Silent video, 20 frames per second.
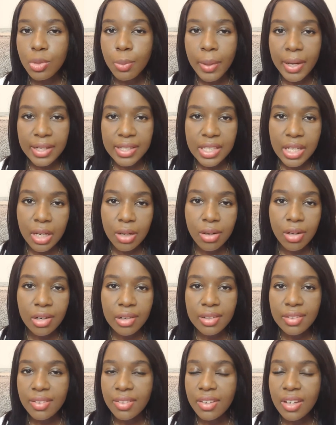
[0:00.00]
bacteria
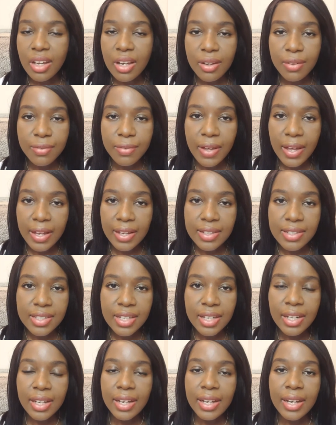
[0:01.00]
and stuff, and
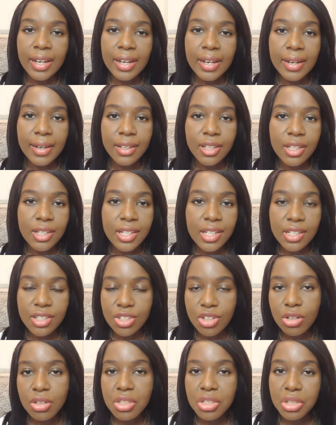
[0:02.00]
you need
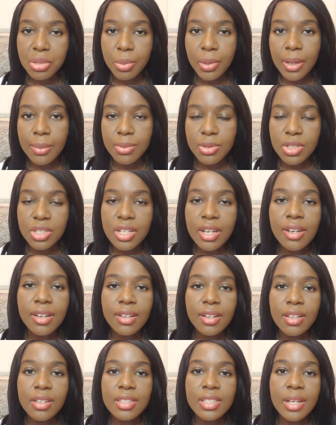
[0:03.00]
a doctor to be able to
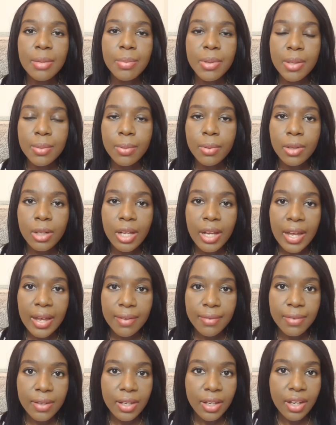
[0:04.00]
diagnose that people are
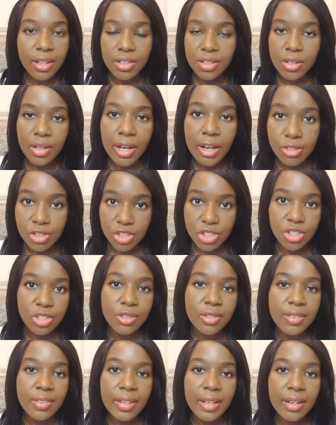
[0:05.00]
having, I don't know,
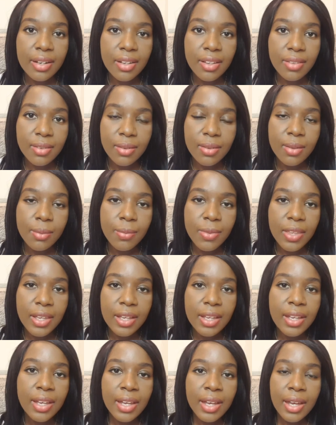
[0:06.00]
altitude sickness or
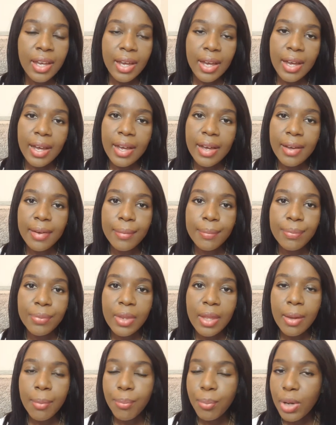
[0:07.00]
something.
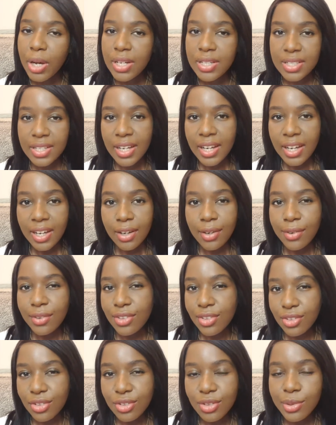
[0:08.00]
But
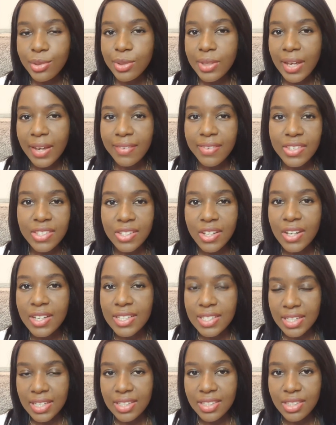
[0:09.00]
you could also have the
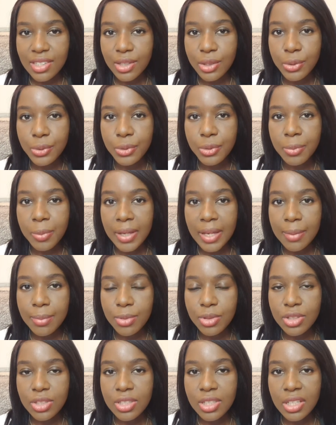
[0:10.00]
scientist who will be
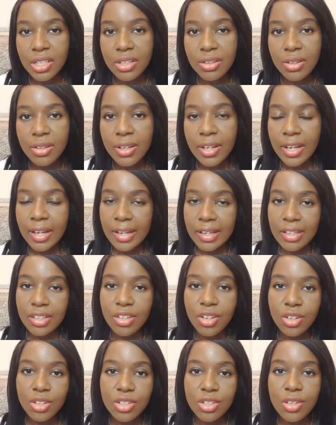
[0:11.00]
able to,
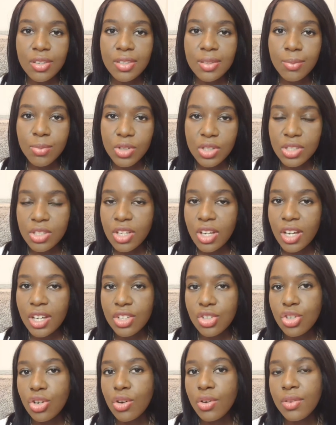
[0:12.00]
you know, do some
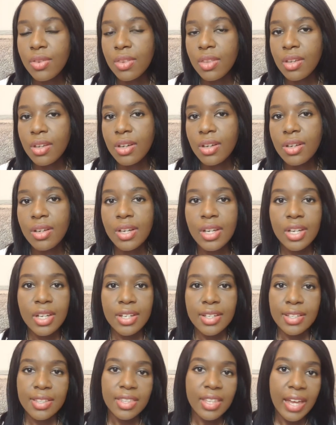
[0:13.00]
research on the
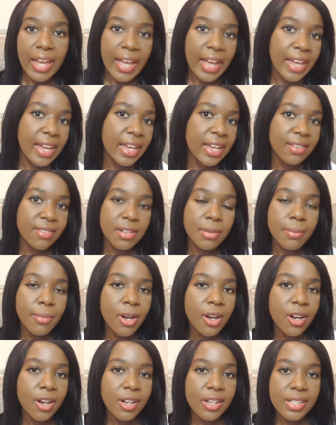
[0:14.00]
air in
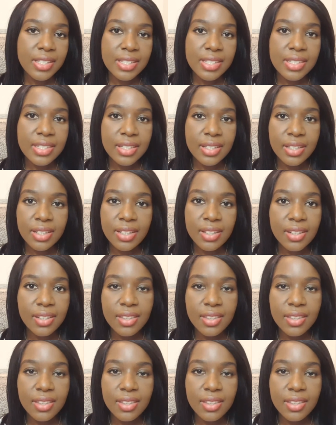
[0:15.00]
Mars, the